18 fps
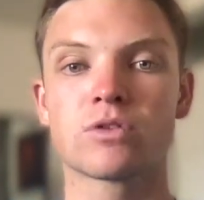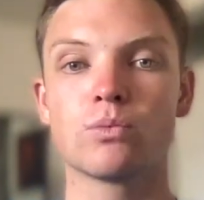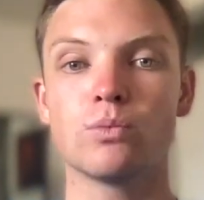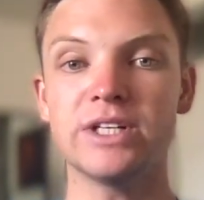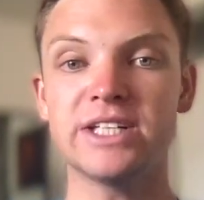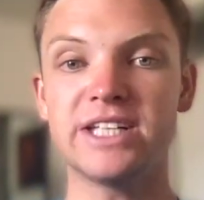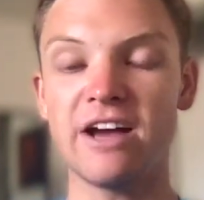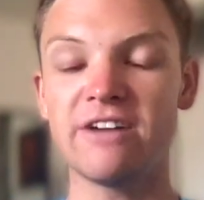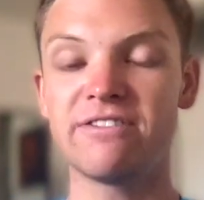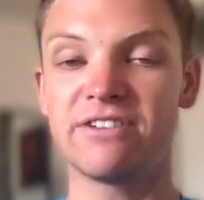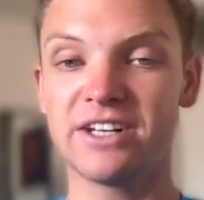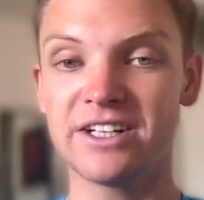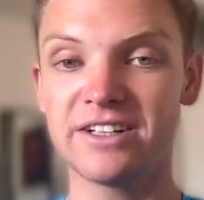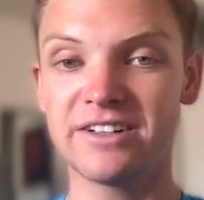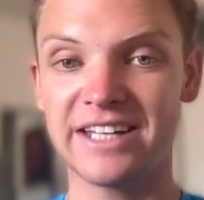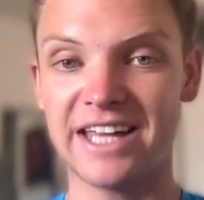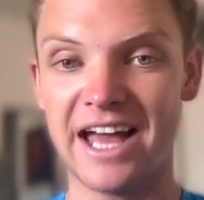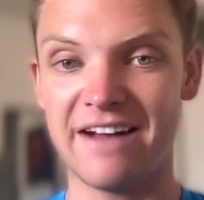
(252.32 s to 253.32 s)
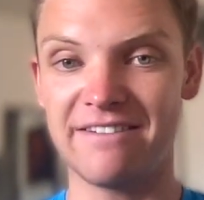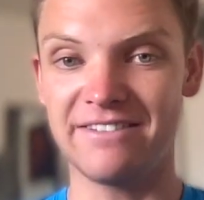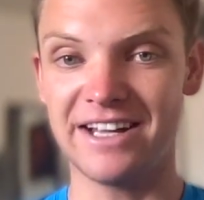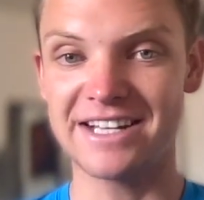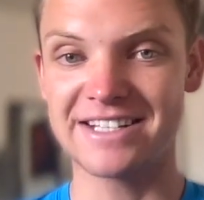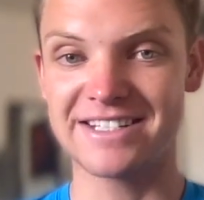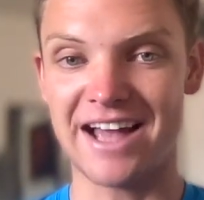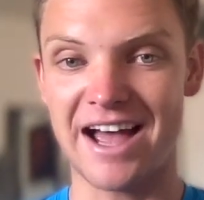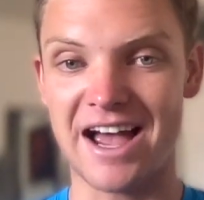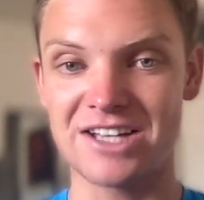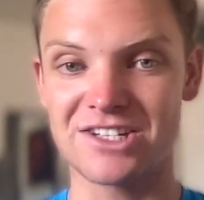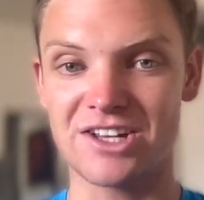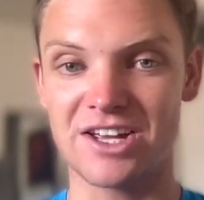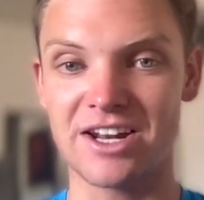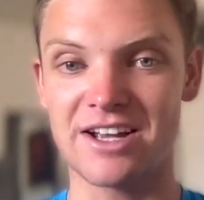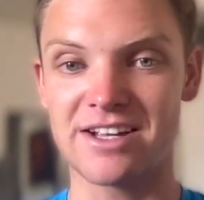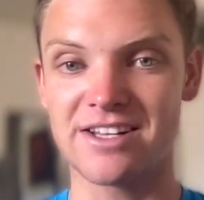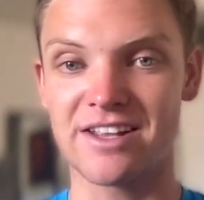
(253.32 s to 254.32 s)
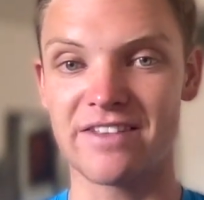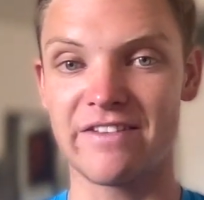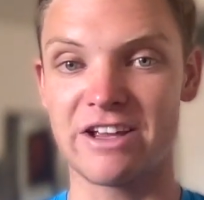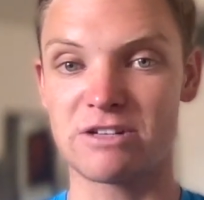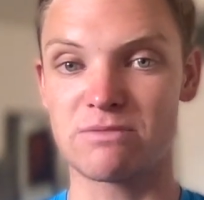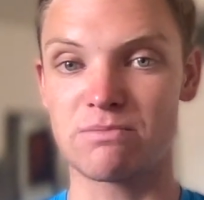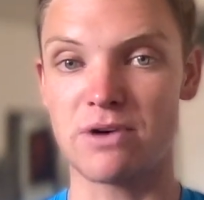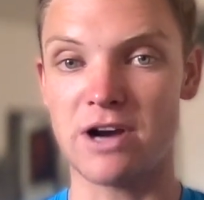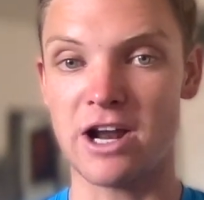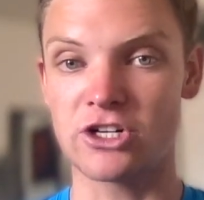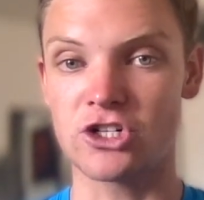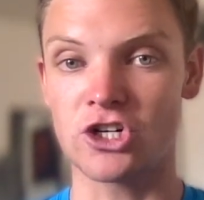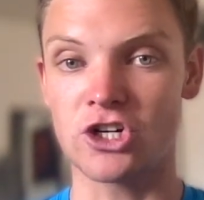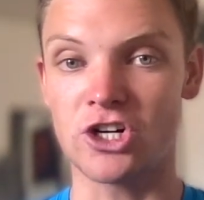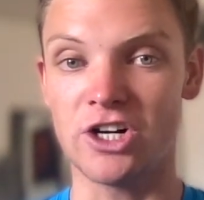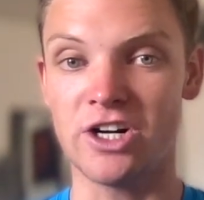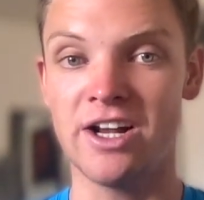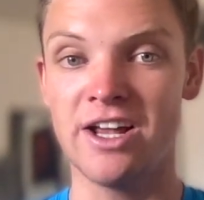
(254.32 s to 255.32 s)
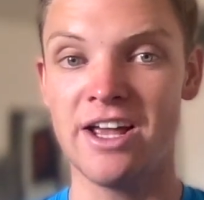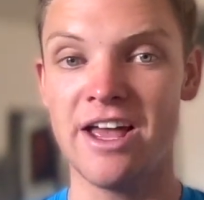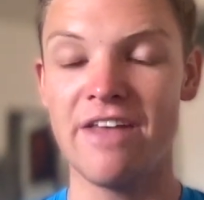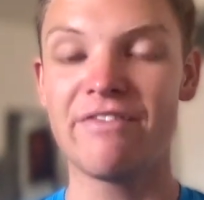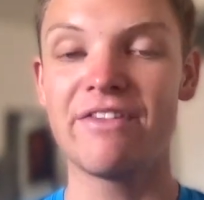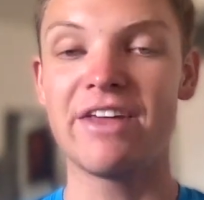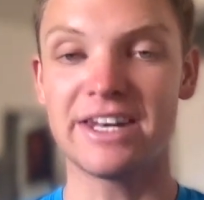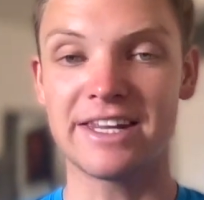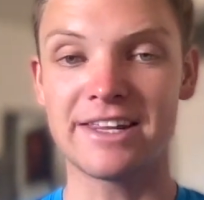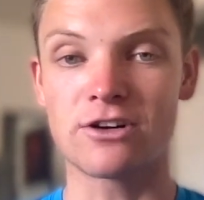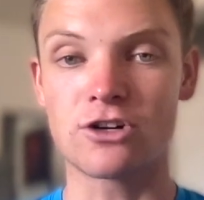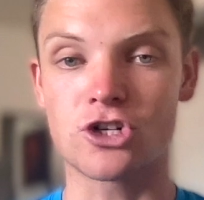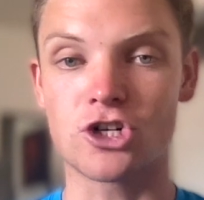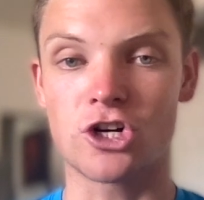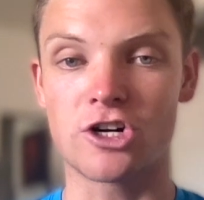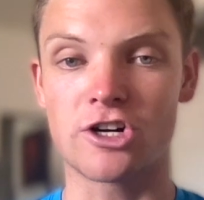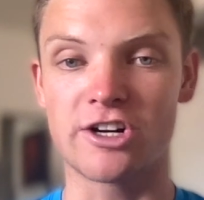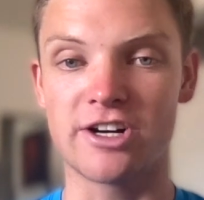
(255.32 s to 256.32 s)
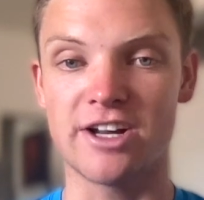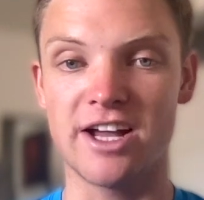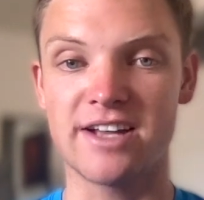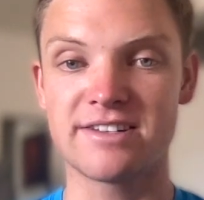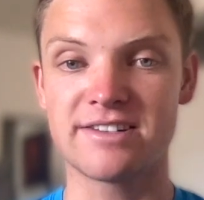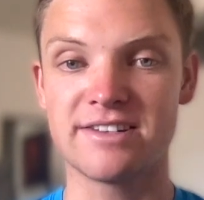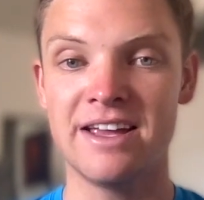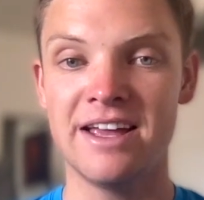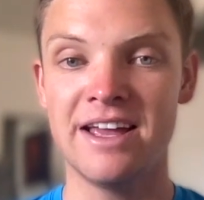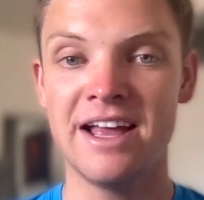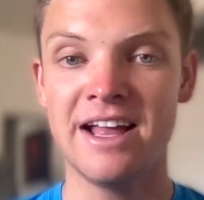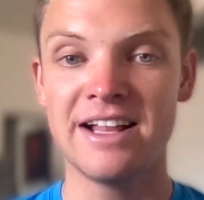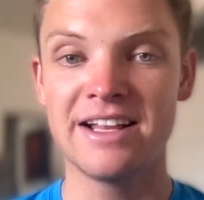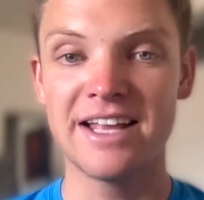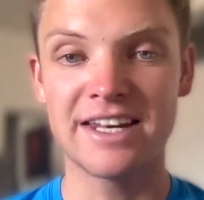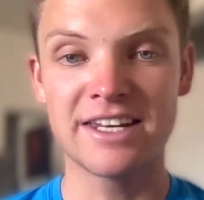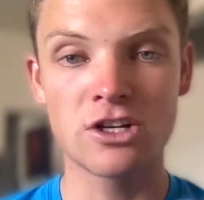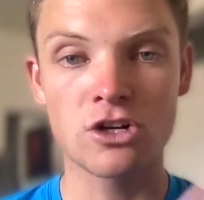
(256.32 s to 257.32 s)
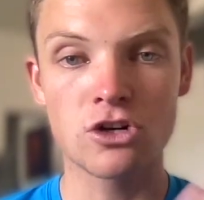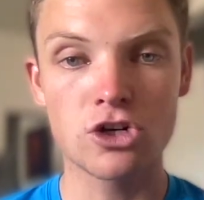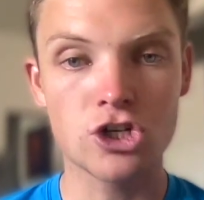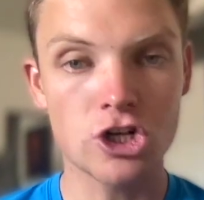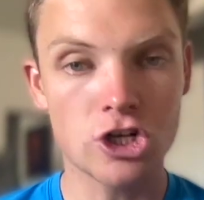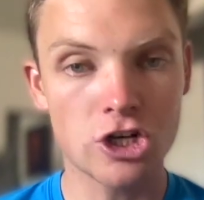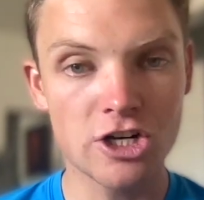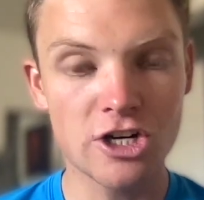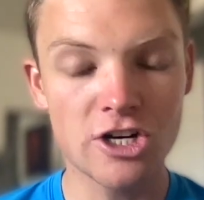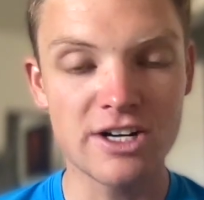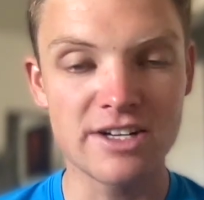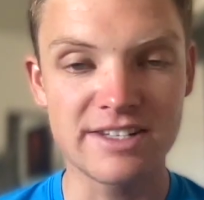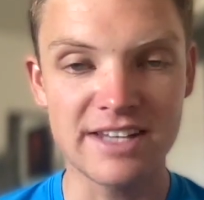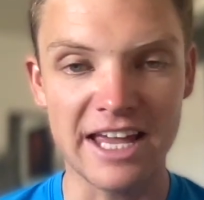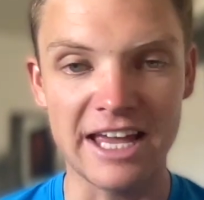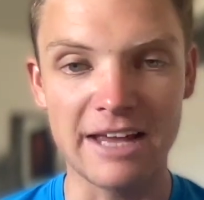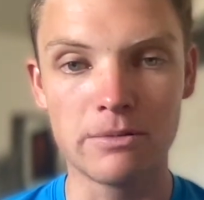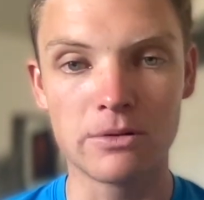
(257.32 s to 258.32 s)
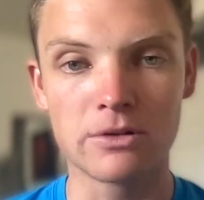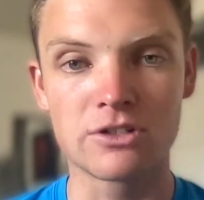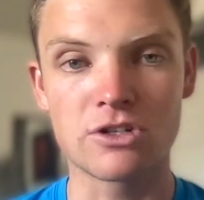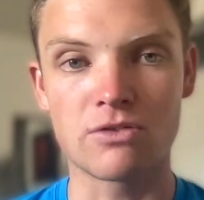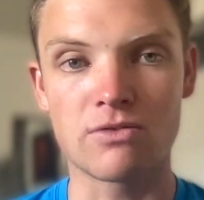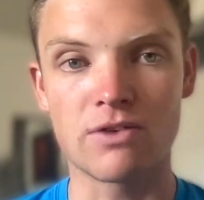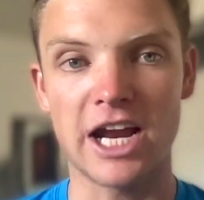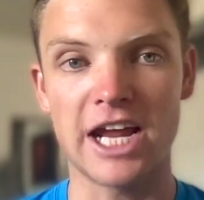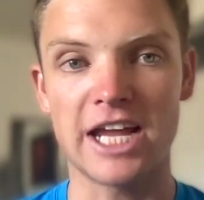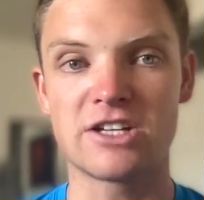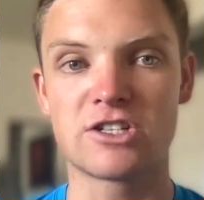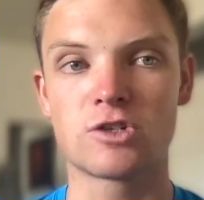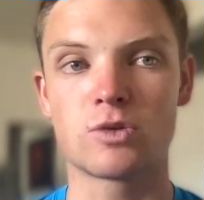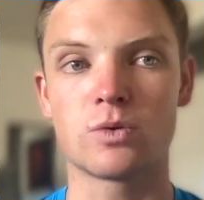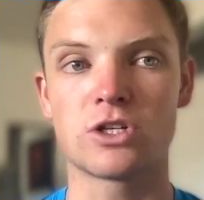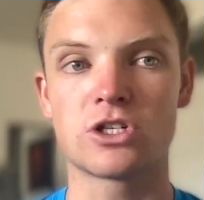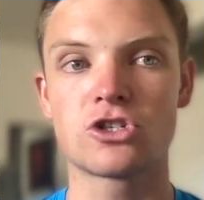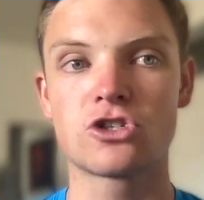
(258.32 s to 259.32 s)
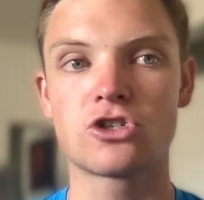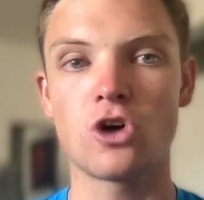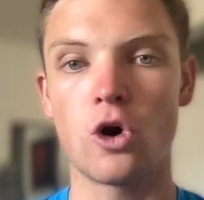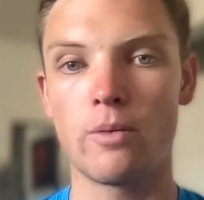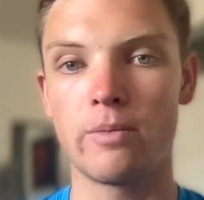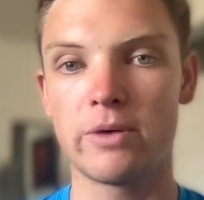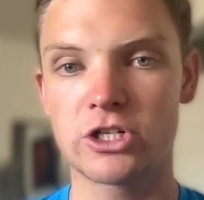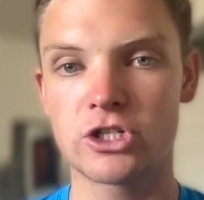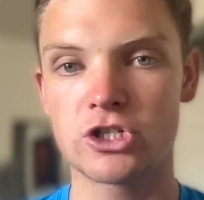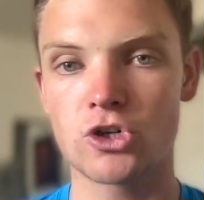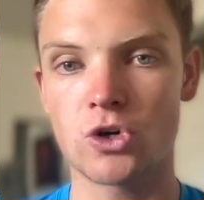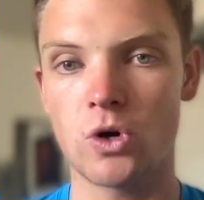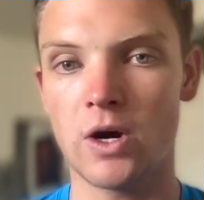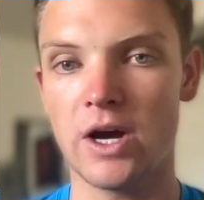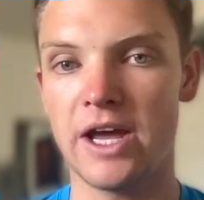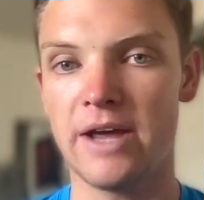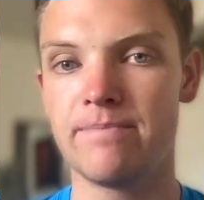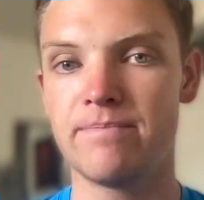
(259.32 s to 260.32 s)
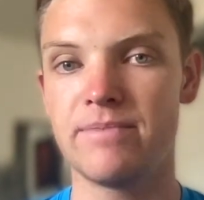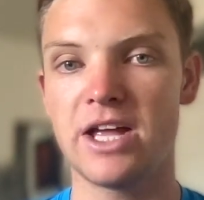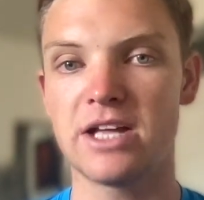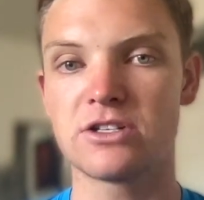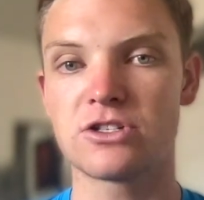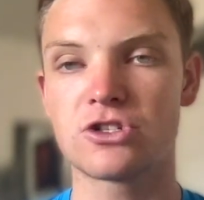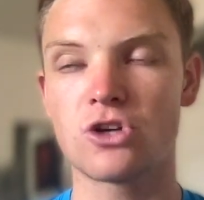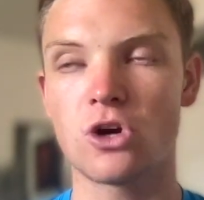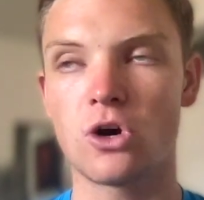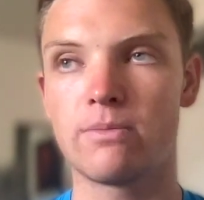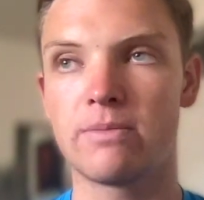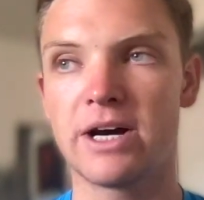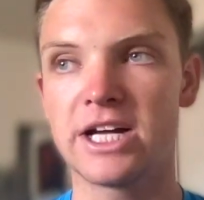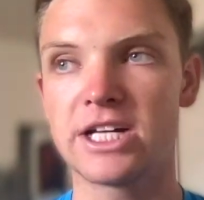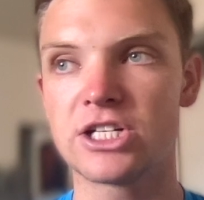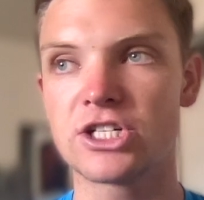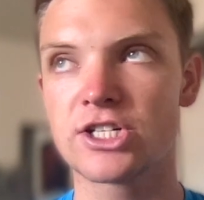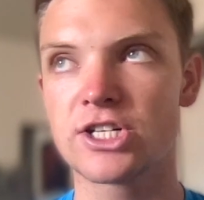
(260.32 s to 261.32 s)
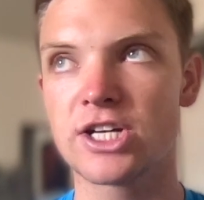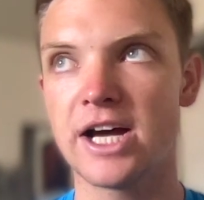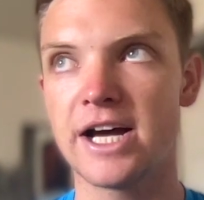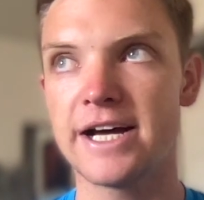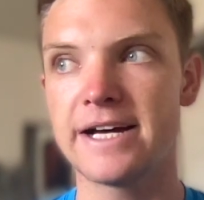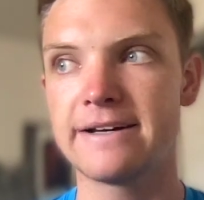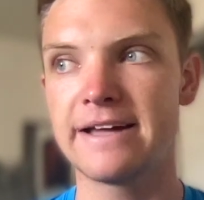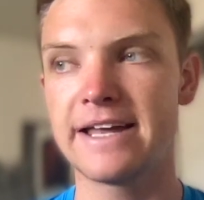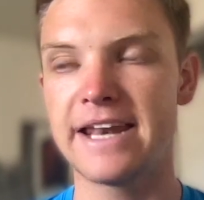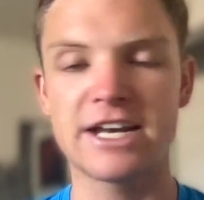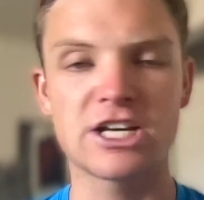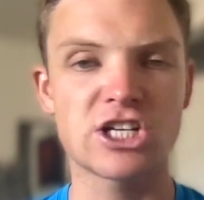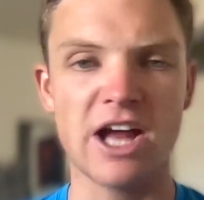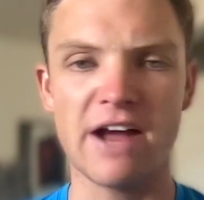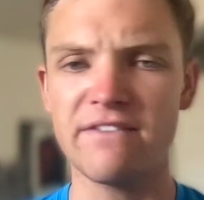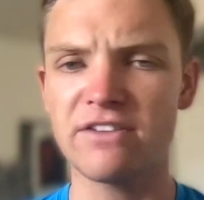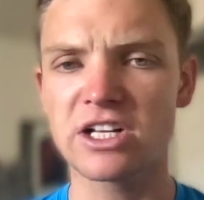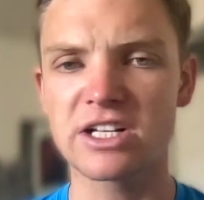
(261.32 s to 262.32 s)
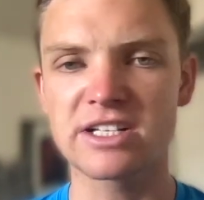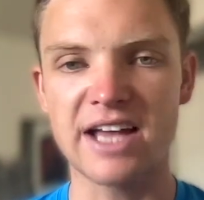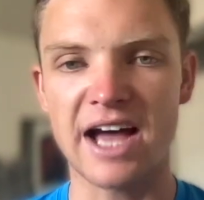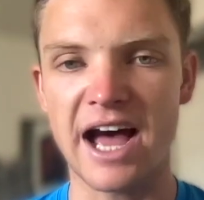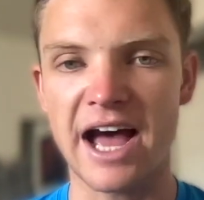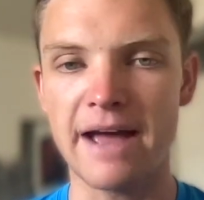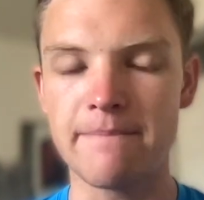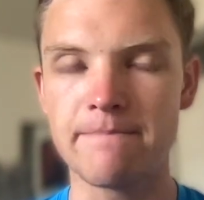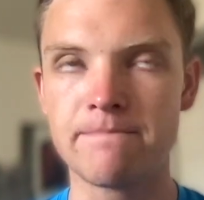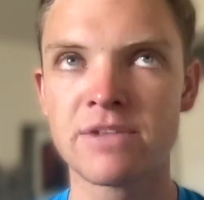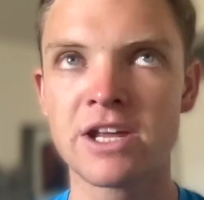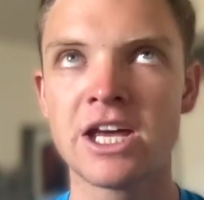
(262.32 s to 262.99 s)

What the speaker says: we definitely have less eyes on us and less pressure than Nino Schurter does. Yet Nino Schurter is able to race with so much joy and so much, and just have a good time.